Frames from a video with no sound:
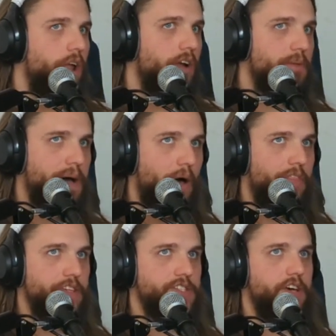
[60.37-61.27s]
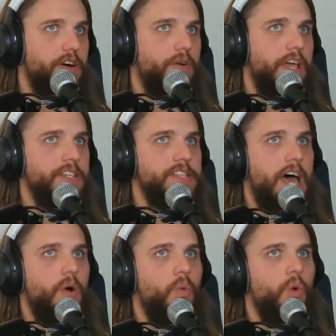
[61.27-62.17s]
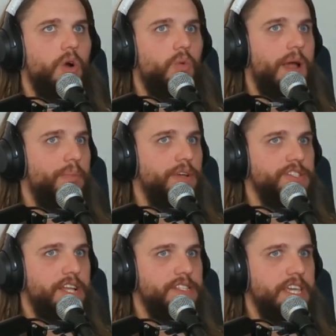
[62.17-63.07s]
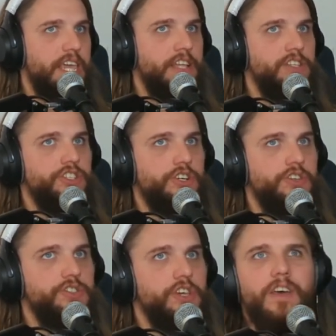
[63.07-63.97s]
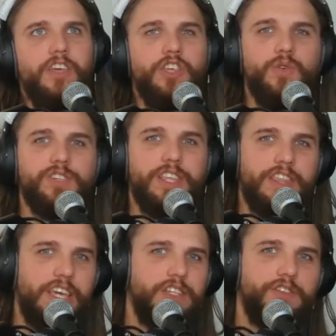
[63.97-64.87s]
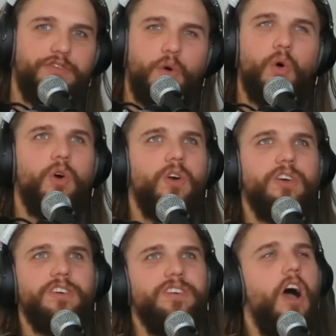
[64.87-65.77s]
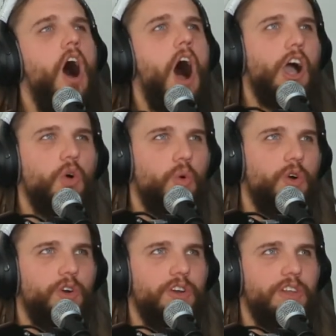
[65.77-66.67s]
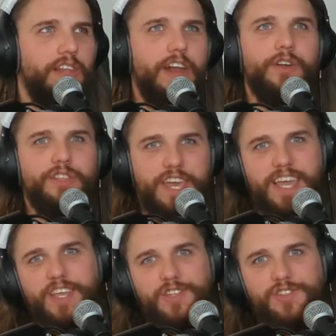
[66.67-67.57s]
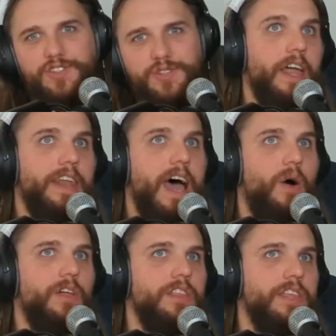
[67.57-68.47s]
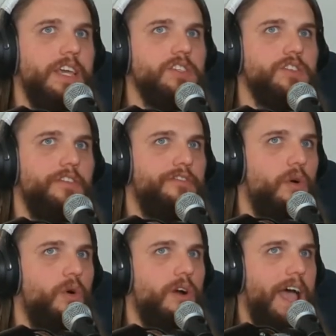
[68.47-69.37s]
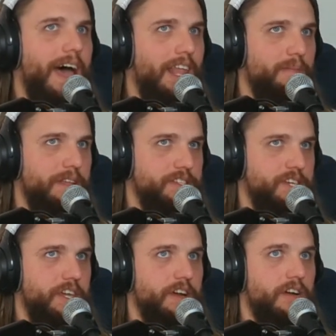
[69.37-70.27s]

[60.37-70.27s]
about this, though, is that we're representing integers using these 4 awkward letter things. Now, these 4 elements here